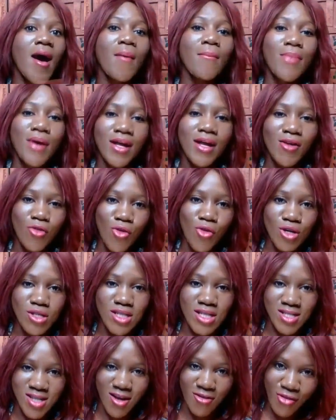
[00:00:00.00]
But, of
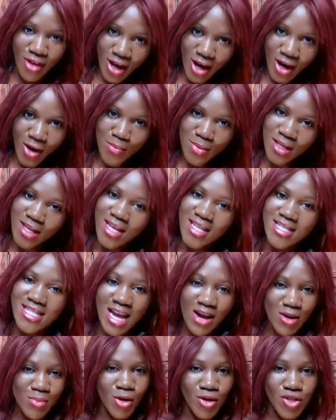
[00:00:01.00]
course, it's not fair because
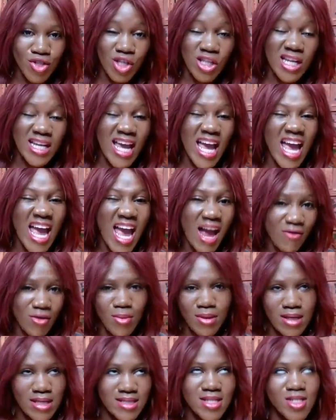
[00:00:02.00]
Harry Potter's on like
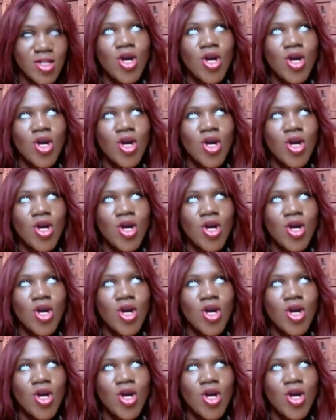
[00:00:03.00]
everybody's